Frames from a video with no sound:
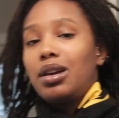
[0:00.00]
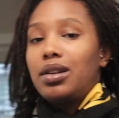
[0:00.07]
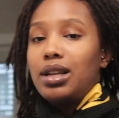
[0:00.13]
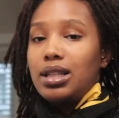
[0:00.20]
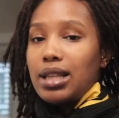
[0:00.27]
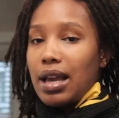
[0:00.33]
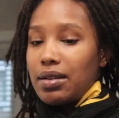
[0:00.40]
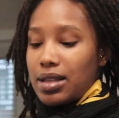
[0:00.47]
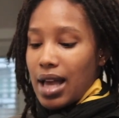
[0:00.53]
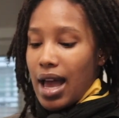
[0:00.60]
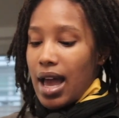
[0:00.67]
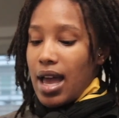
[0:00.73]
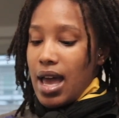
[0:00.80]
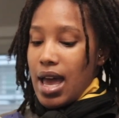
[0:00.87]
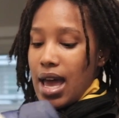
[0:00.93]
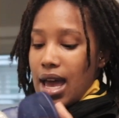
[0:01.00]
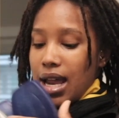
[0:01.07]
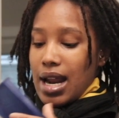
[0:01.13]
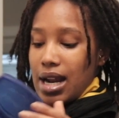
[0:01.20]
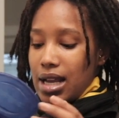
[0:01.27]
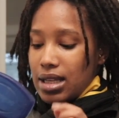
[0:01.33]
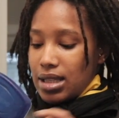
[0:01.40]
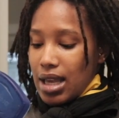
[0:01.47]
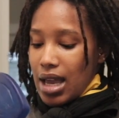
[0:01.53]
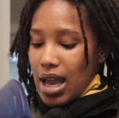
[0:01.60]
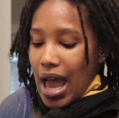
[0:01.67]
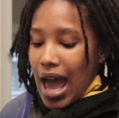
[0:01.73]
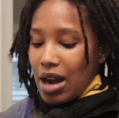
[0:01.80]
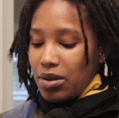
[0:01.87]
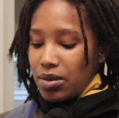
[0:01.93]
on the safe side. They didn't say,
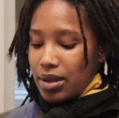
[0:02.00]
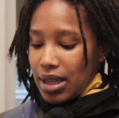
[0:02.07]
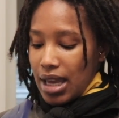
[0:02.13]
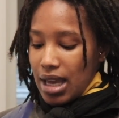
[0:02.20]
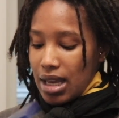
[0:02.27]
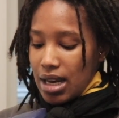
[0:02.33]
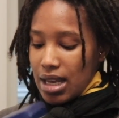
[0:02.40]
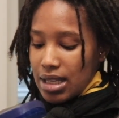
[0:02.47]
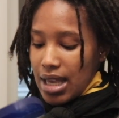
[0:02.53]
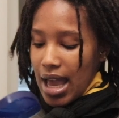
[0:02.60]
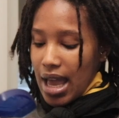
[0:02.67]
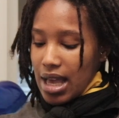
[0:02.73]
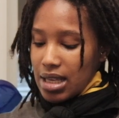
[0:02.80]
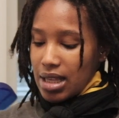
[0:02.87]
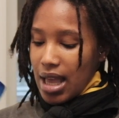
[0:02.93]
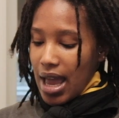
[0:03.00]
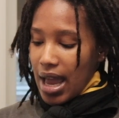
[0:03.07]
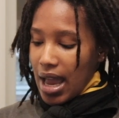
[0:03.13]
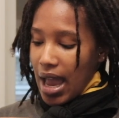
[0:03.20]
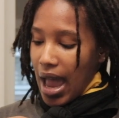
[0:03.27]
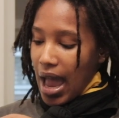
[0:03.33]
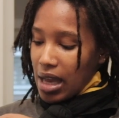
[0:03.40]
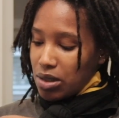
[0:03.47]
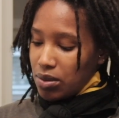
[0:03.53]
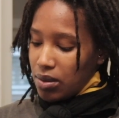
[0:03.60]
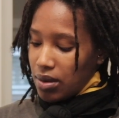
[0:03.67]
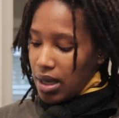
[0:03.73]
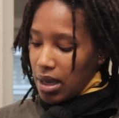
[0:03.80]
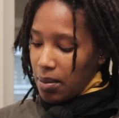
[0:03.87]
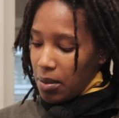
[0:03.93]
I don't think this has like actual
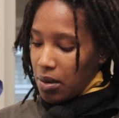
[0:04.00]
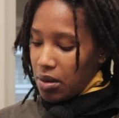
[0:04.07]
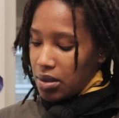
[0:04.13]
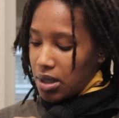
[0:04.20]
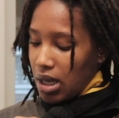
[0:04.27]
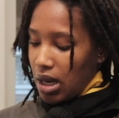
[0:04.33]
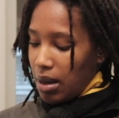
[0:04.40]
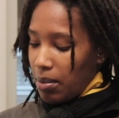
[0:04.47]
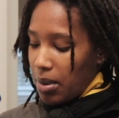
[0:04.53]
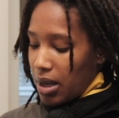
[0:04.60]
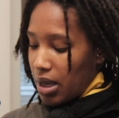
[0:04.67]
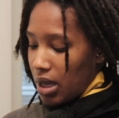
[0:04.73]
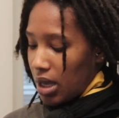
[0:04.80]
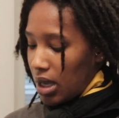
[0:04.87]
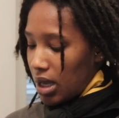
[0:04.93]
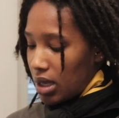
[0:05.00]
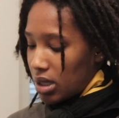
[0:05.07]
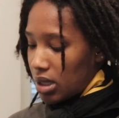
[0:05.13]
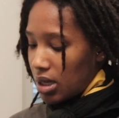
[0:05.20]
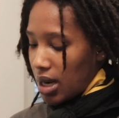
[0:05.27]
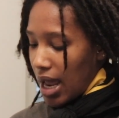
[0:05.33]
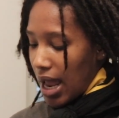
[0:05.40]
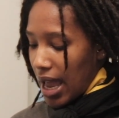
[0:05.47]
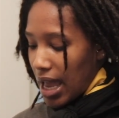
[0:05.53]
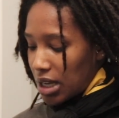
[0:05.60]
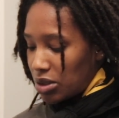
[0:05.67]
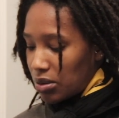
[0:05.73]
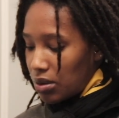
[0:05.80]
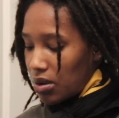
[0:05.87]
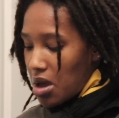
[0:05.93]
chemicals in it, because not
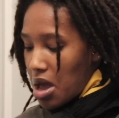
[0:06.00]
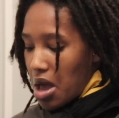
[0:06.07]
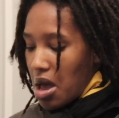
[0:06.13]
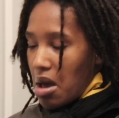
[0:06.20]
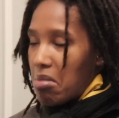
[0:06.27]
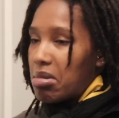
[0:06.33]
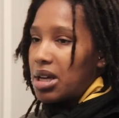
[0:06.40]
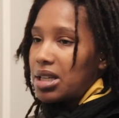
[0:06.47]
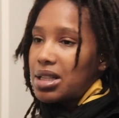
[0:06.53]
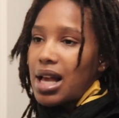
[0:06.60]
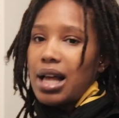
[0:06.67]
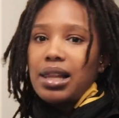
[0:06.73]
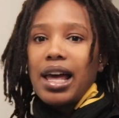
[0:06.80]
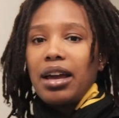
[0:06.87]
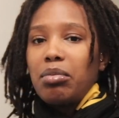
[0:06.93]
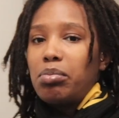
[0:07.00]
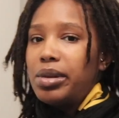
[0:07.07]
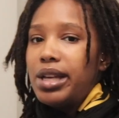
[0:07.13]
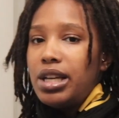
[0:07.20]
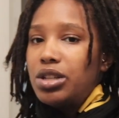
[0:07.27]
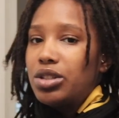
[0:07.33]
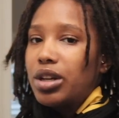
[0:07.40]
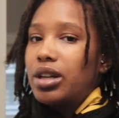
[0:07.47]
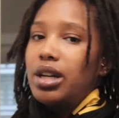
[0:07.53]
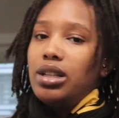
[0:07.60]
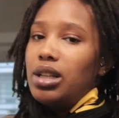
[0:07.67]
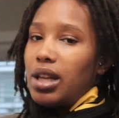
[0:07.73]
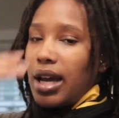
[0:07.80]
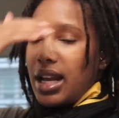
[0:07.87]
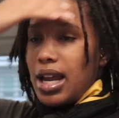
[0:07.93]
actual, but it's not like bleach or nothing
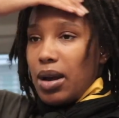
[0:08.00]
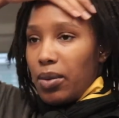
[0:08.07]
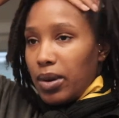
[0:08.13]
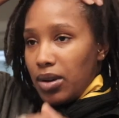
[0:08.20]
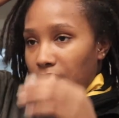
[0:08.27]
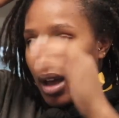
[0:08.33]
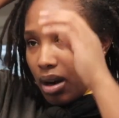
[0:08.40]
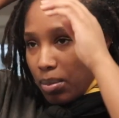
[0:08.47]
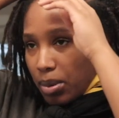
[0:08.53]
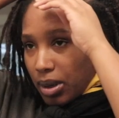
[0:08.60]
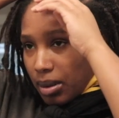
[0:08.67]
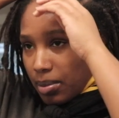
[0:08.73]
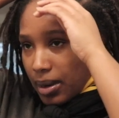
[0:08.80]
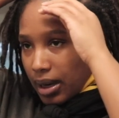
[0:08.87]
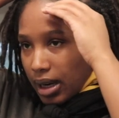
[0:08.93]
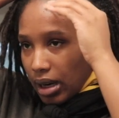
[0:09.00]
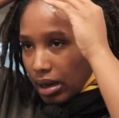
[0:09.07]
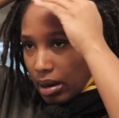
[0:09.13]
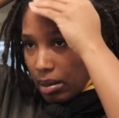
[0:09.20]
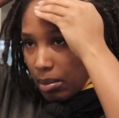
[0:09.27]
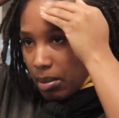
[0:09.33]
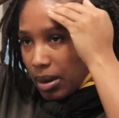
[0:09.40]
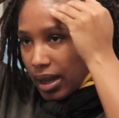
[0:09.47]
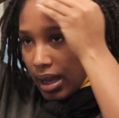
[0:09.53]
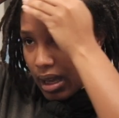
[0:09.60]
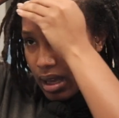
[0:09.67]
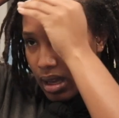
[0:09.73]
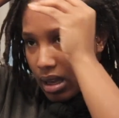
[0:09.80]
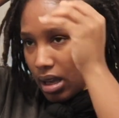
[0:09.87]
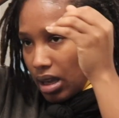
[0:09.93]
like that where you gotta put a barrier. But
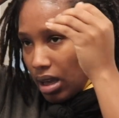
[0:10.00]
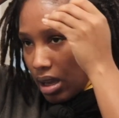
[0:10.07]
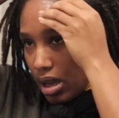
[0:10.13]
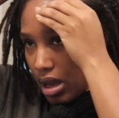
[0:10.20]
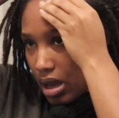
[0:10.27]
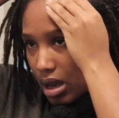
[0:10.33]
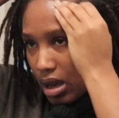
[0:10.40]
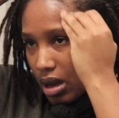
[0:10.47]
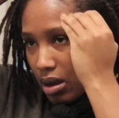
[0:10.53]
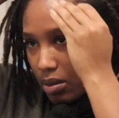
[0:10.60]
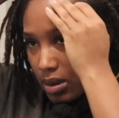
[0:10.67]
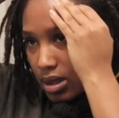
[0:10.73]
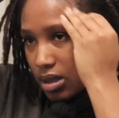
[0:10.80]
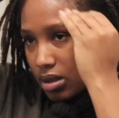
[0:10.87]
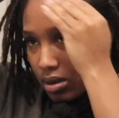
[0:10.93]
we're